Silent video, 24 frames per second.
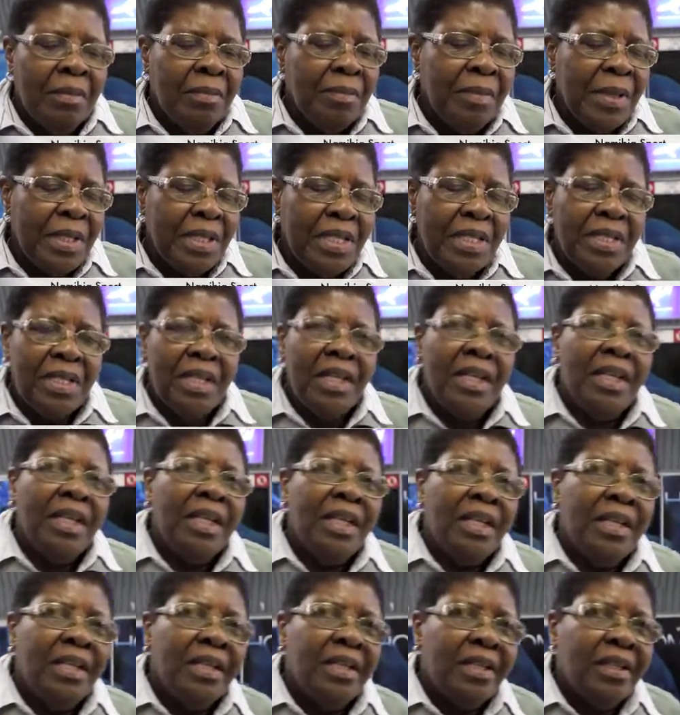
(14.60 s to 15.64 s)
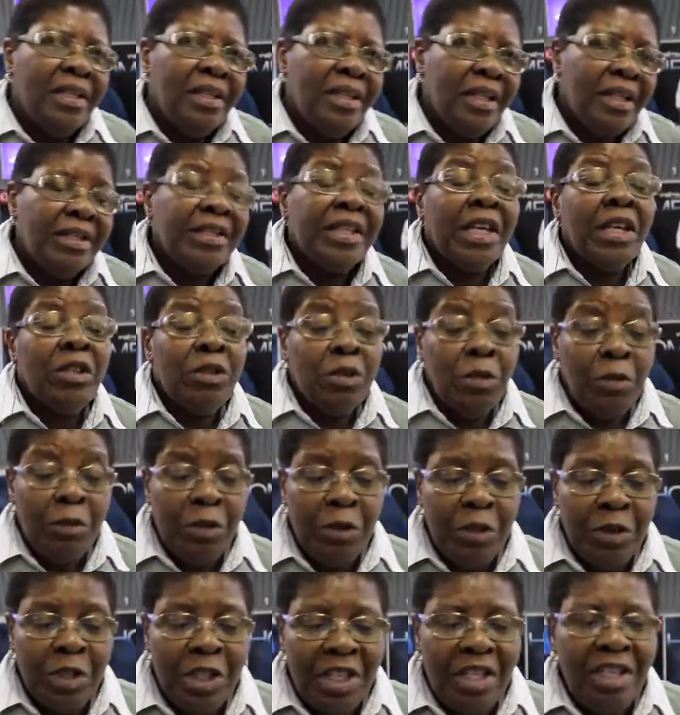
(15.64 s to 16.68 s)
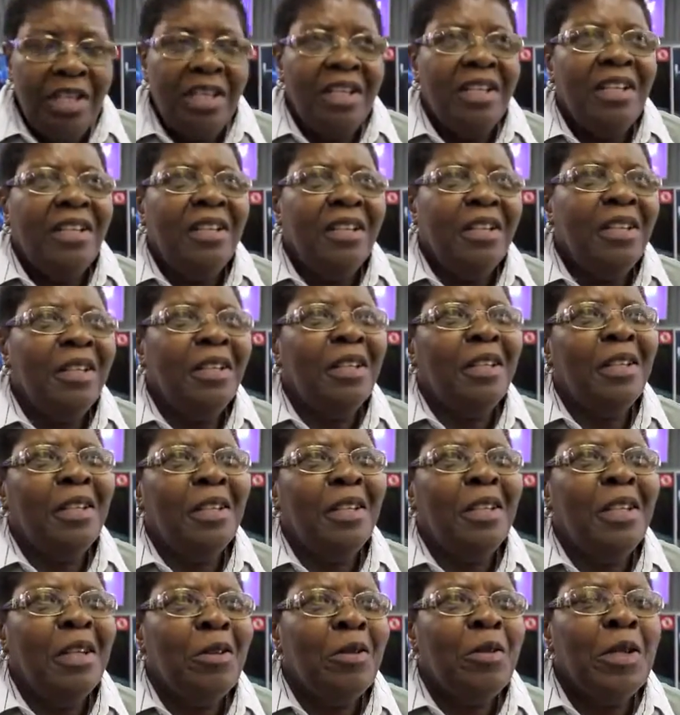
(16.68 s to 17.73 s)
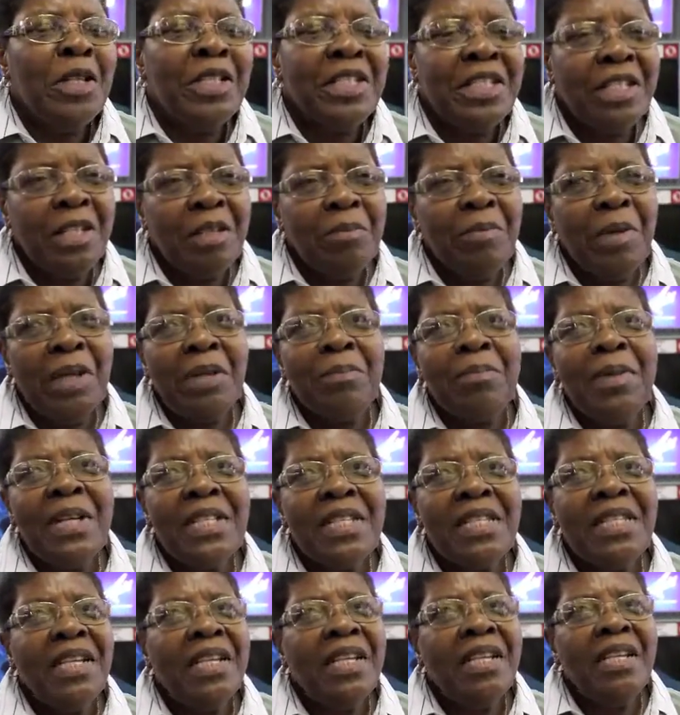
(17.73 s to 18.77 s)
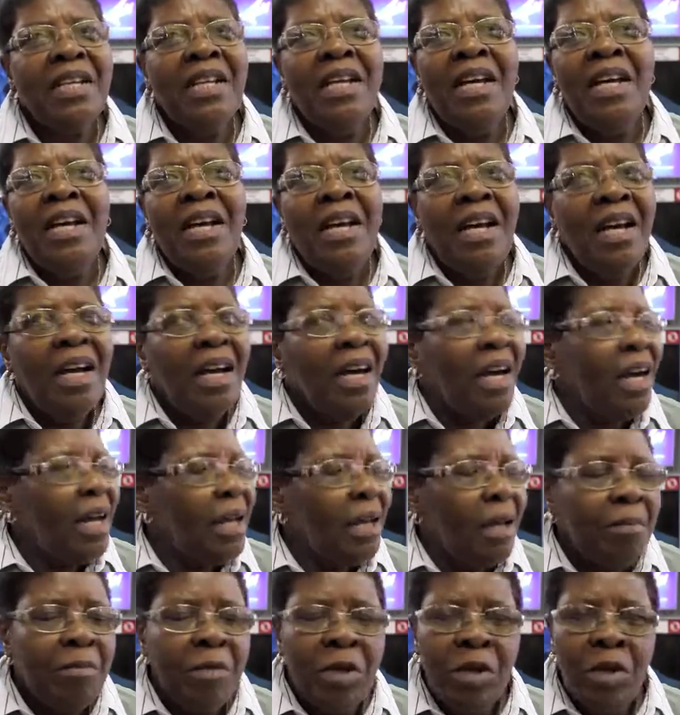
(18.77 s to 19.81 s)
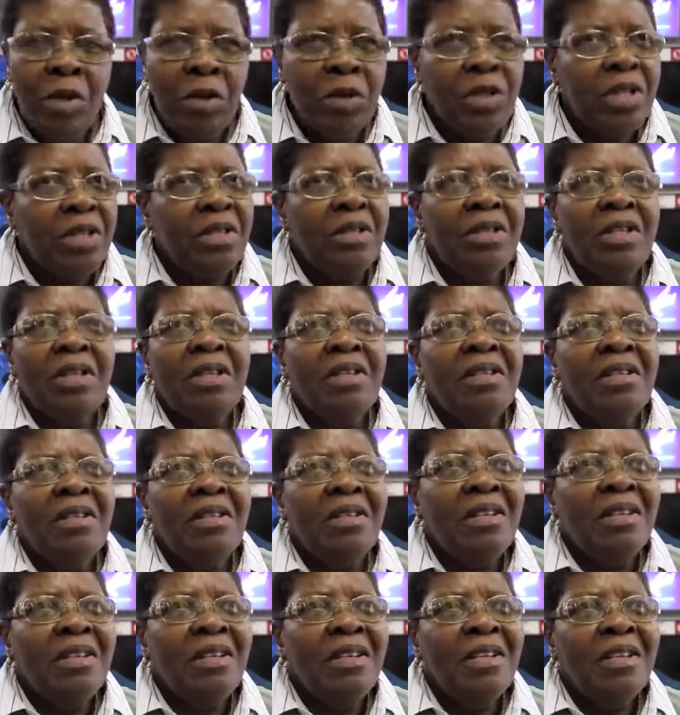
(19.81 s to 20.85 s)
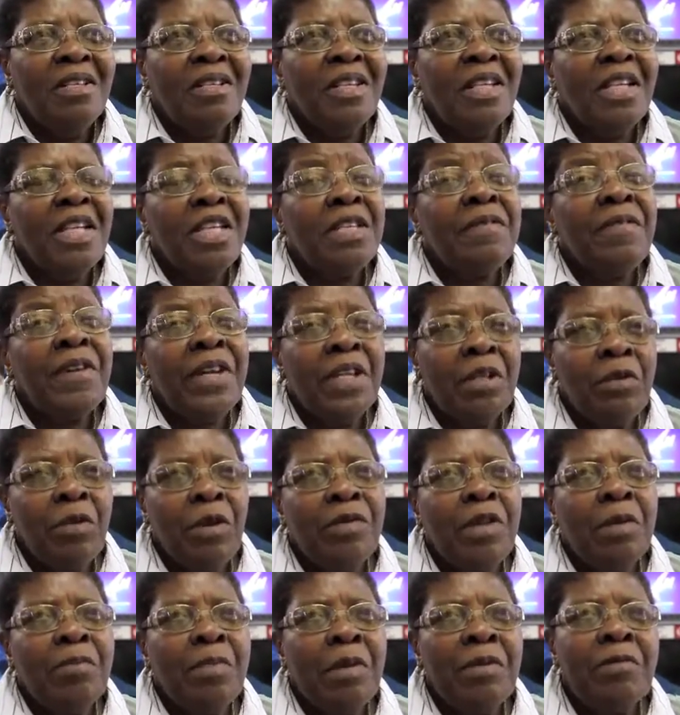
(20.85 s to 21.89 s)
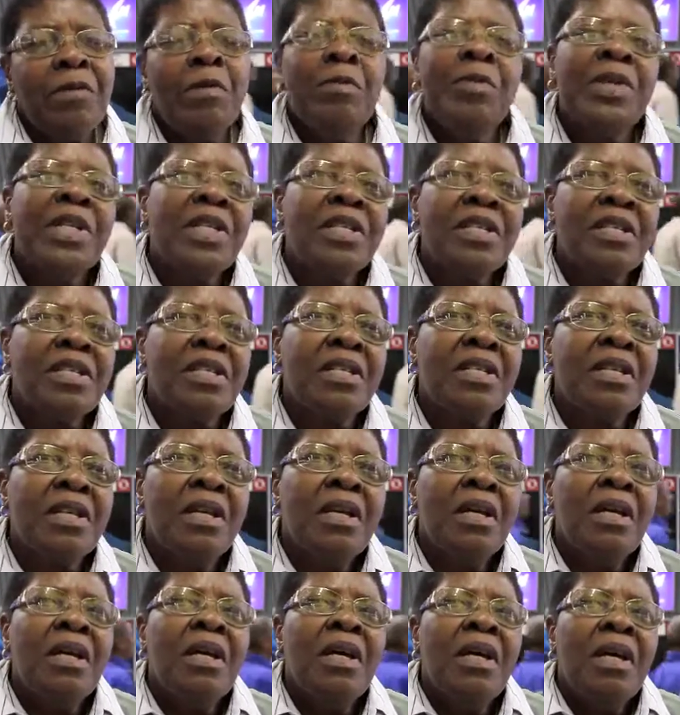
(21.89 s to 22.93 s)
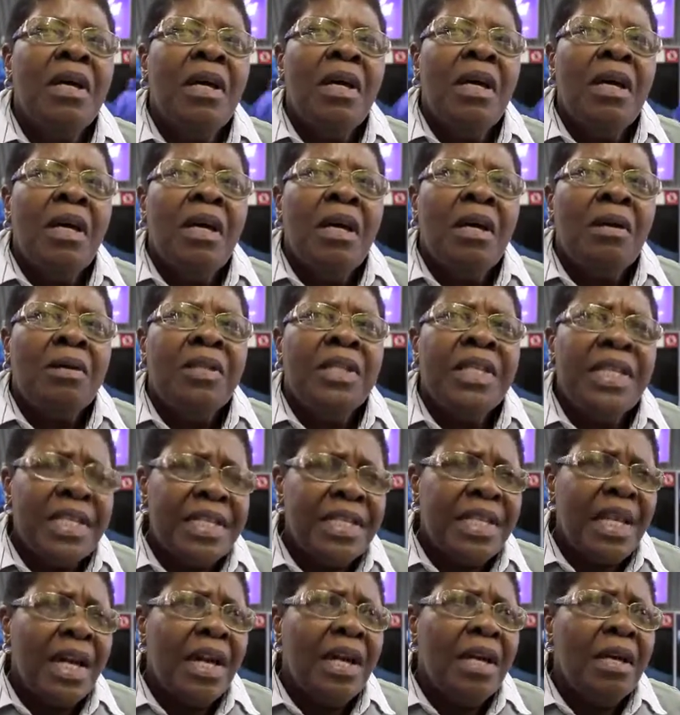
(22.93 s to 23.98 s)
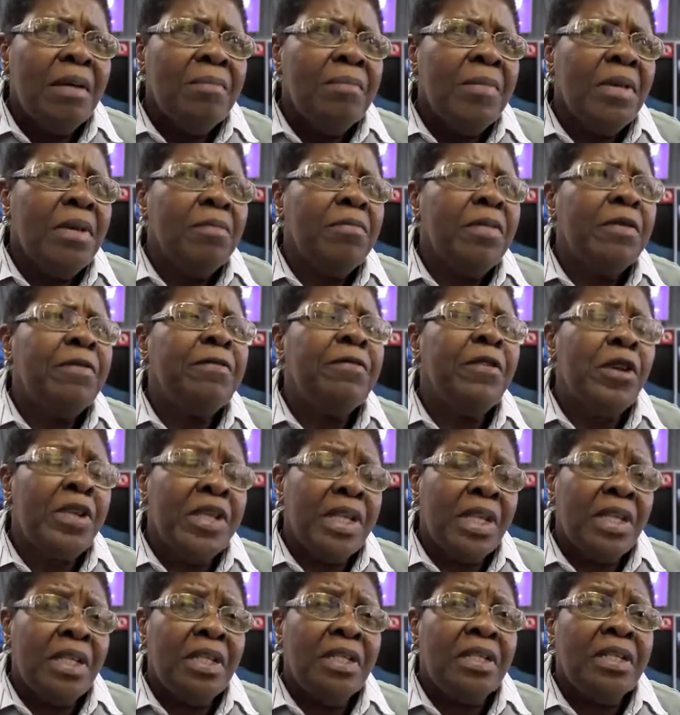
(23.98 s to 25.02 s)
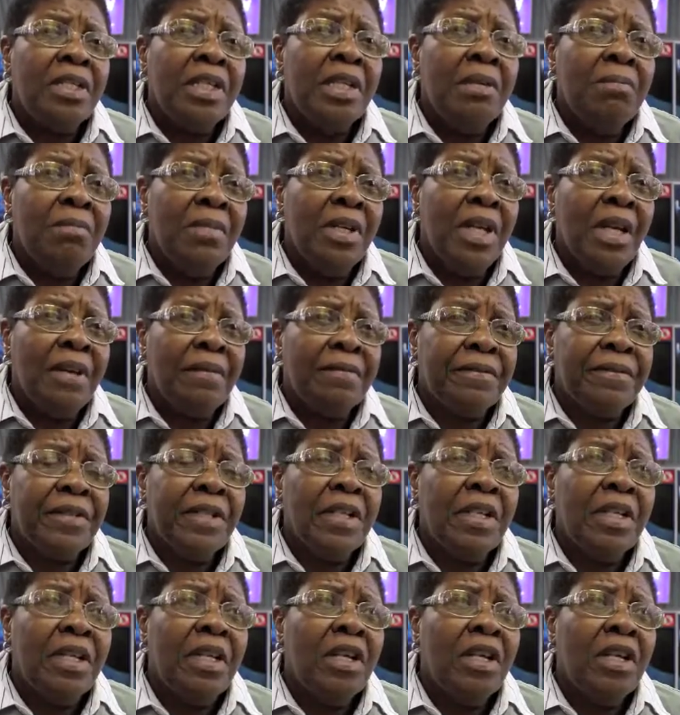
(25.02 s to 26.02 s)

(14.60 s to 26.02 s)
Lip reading: Personally, thank you for the question, but personally, I am not satisfied with the performance. This time, before the team left,